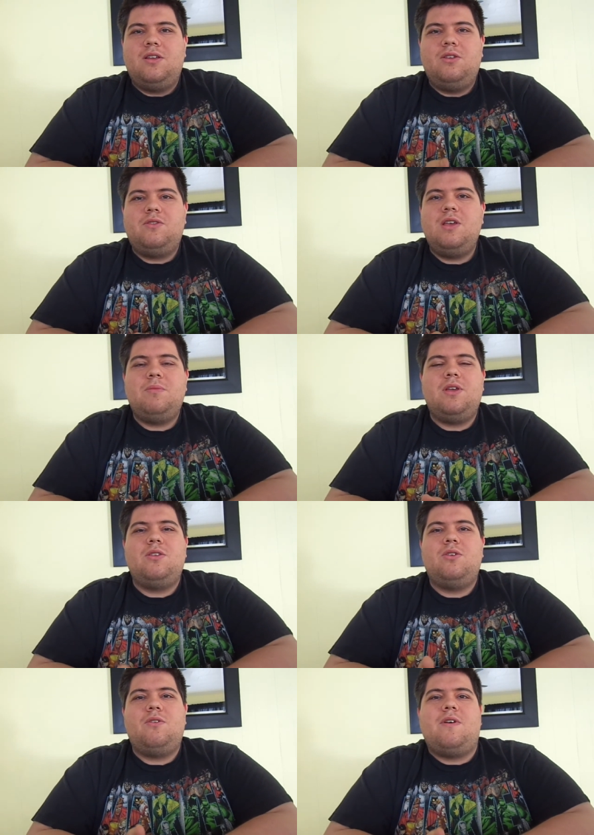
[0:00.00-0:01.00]
You've seen me in
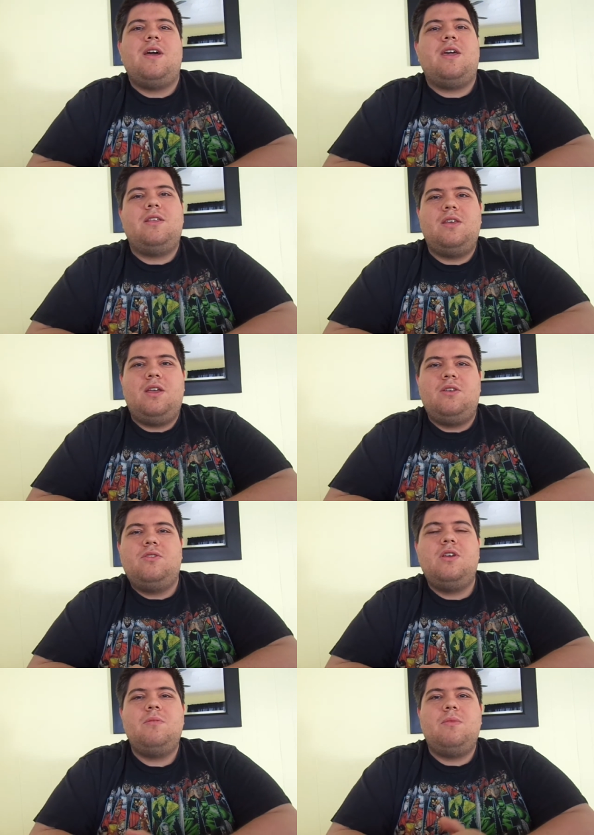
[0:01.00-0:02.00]
Rock 18. You've
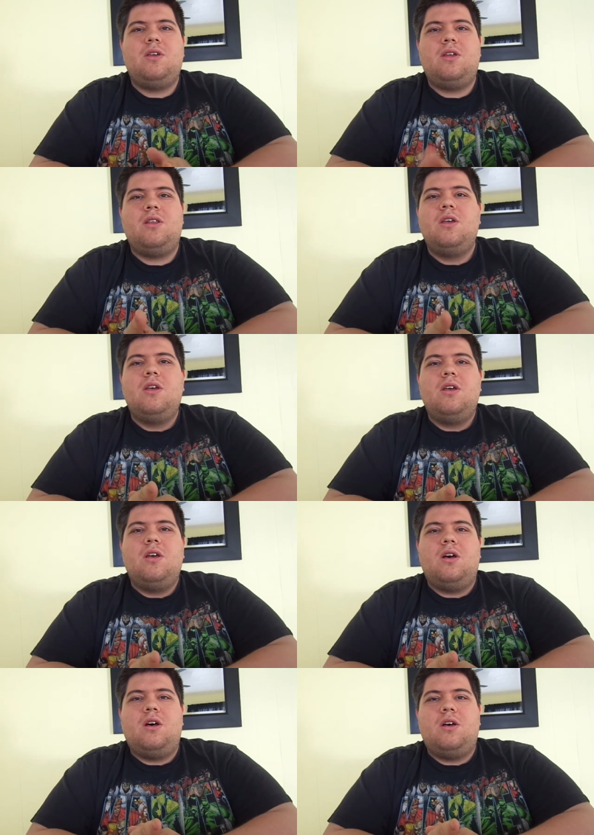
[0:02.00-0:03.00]
seen me in
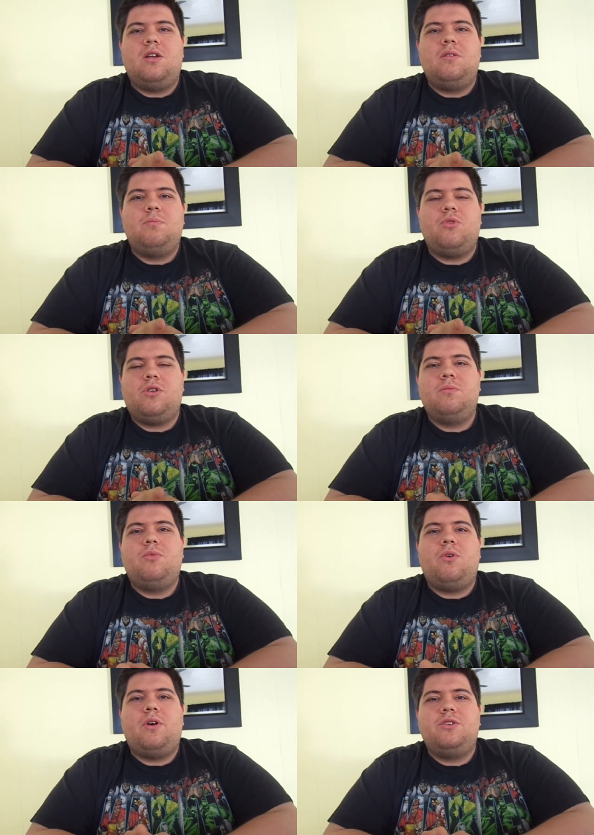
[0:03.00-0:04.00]
uh, Brooklyn
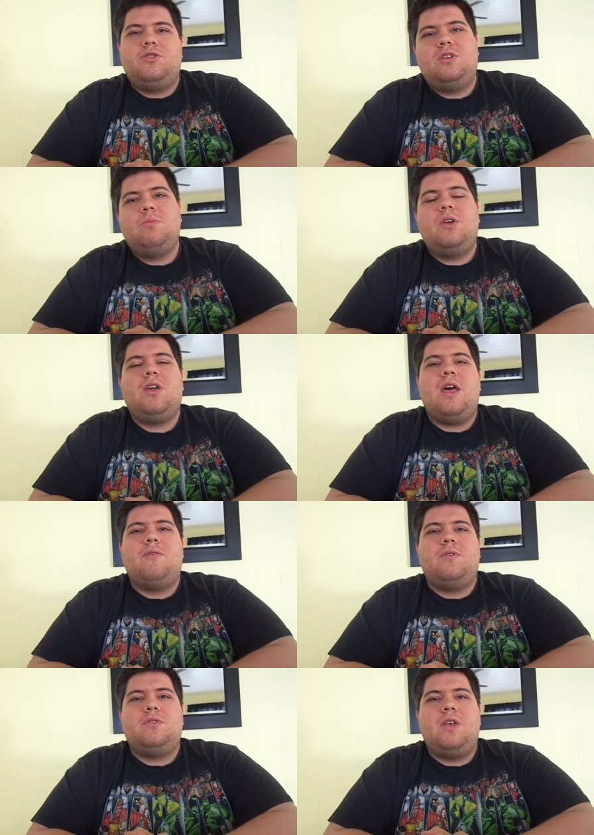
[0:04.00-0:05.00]
Boys. You've seen me in Gal
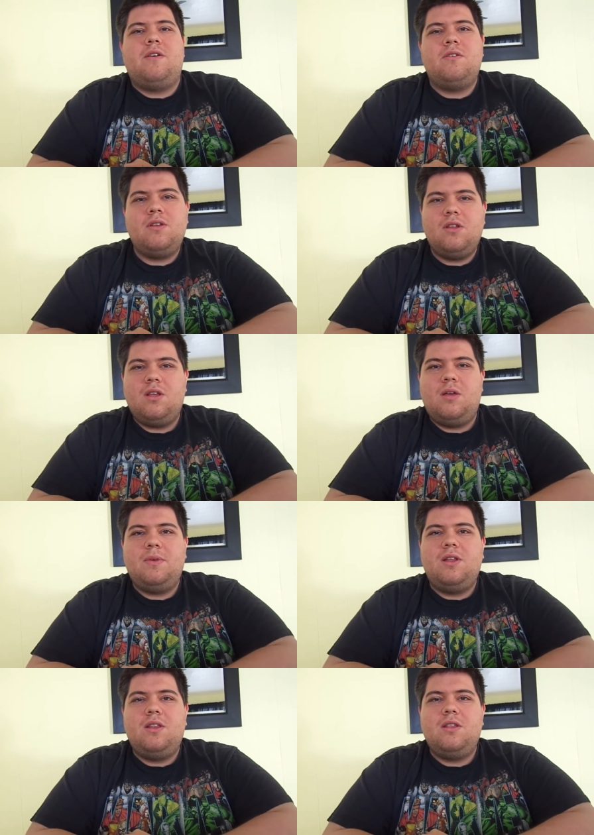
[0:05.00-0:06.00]
47. I
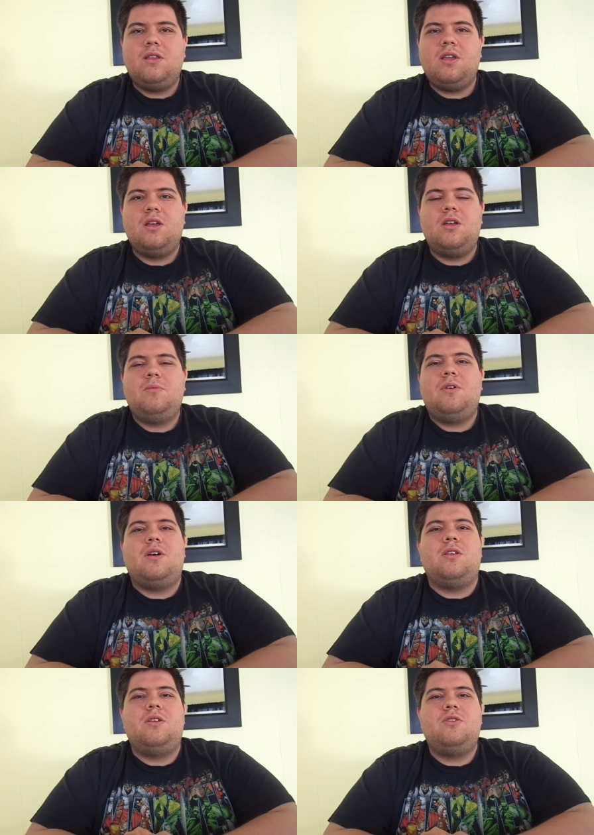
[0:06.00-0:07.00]
mean, come
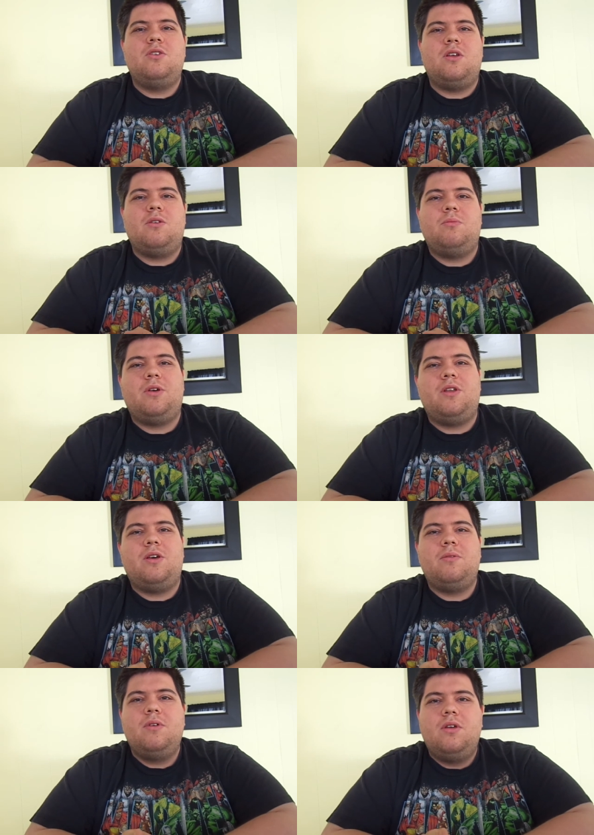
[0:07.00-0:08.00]
on, you should know by
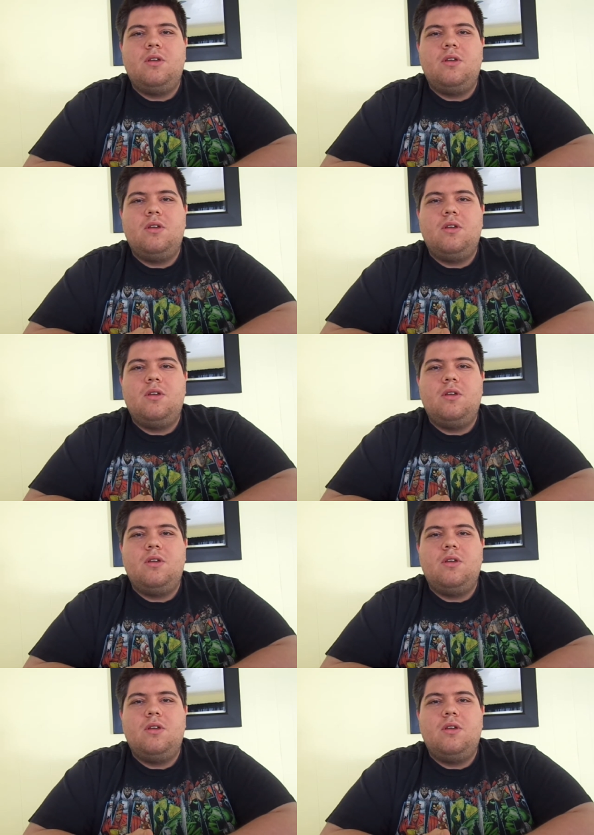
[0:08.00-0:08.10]
now.